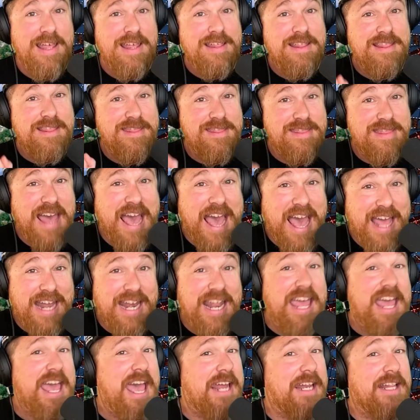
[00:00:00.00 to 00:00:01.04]
That
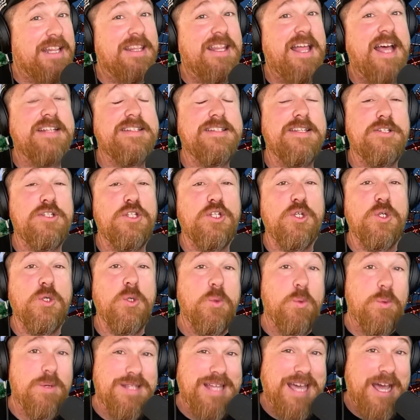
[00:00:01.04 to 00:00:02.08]
had a lot to
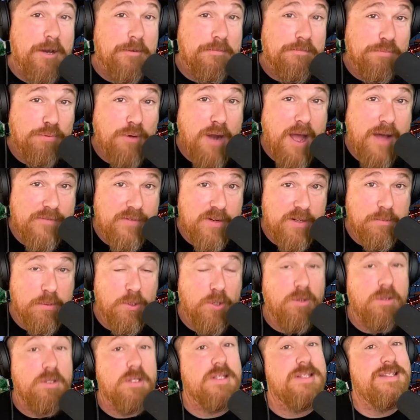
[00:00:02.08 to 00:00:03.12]
do with how
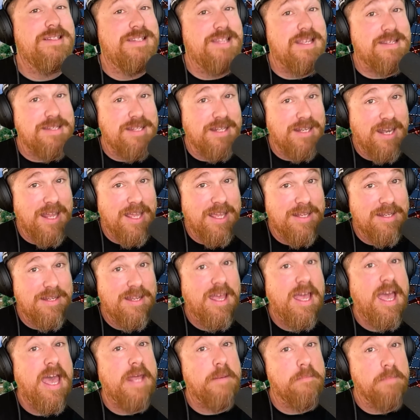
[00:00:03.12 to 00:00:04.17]
profitable Disneyland
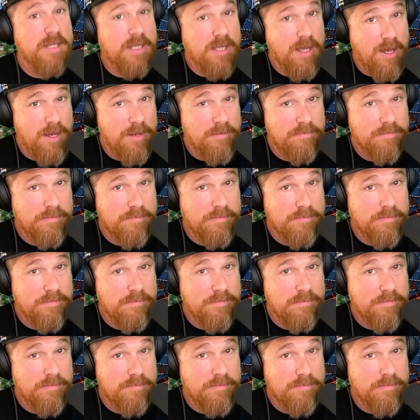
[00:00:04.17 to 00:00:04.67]
had become.